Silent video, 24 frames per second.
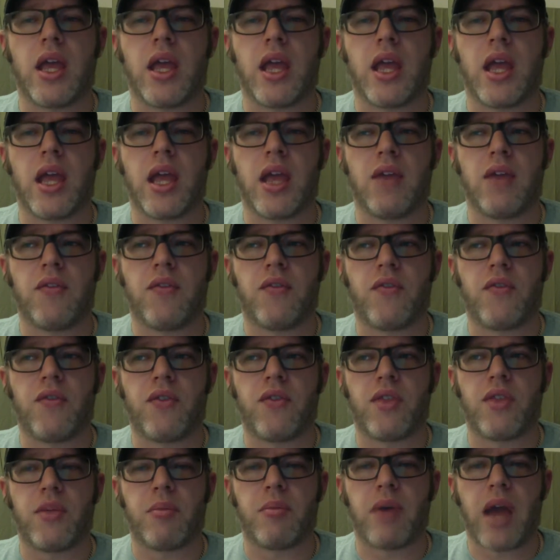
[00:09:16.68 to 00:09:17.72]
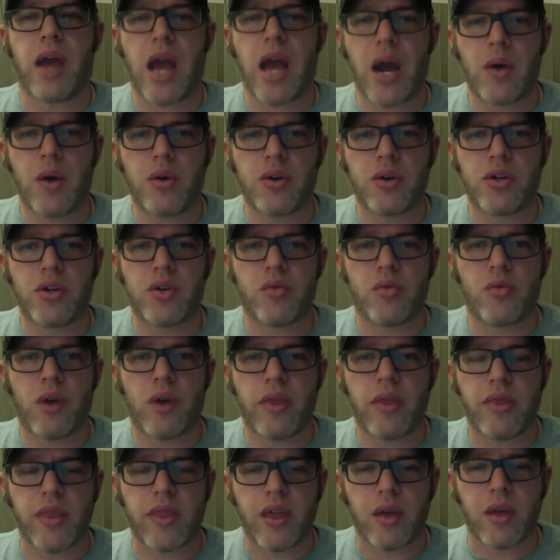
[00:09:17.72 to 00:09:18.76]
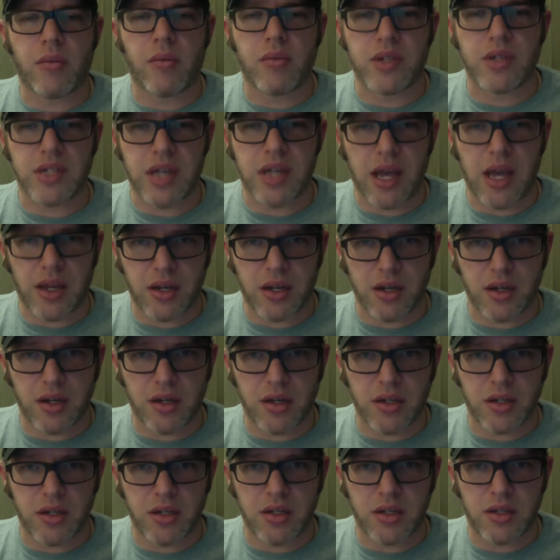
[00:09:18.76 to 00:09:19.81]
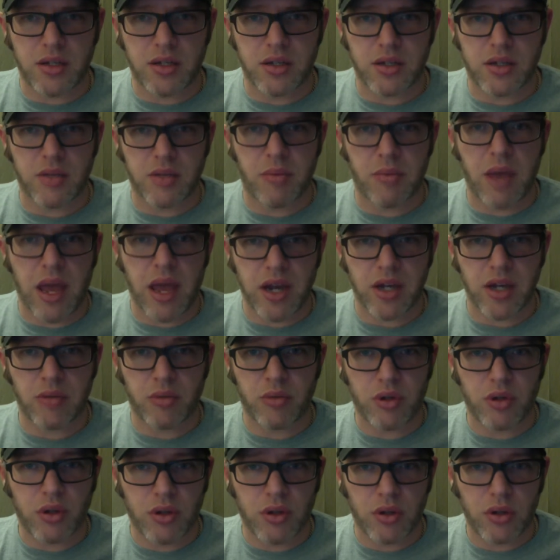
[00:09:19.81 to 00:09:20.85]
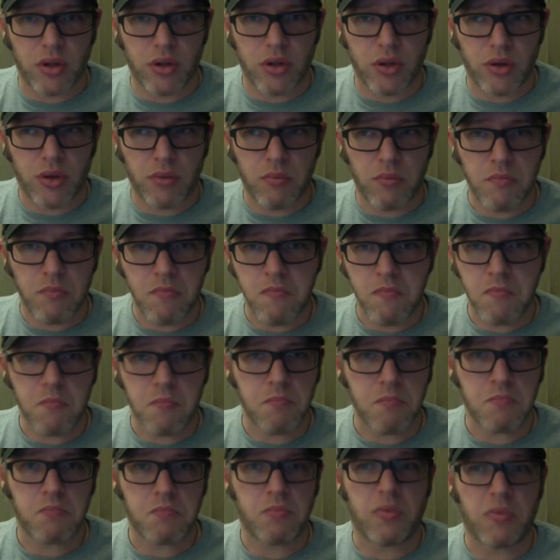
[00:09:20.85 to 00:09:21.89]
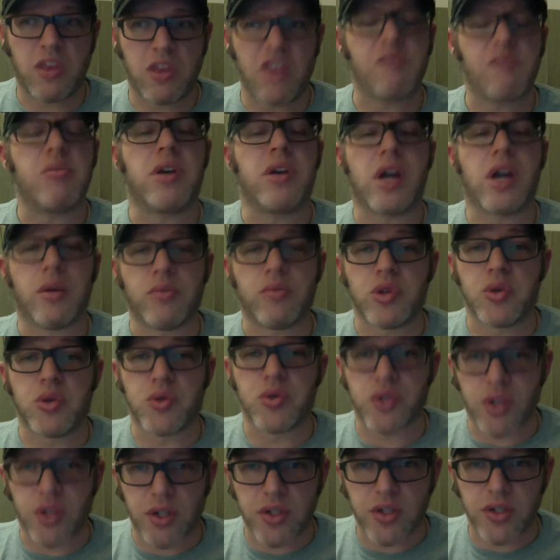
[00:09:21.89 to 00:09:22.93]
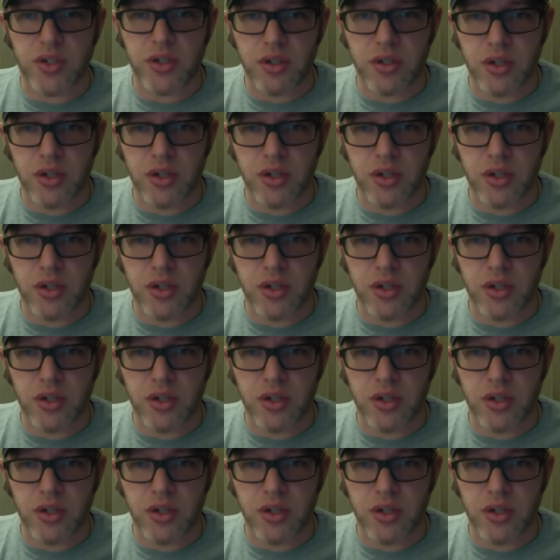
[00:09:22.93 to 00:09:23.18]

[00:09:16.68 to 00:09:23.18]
If the power to run them is not dependable, they've become useless.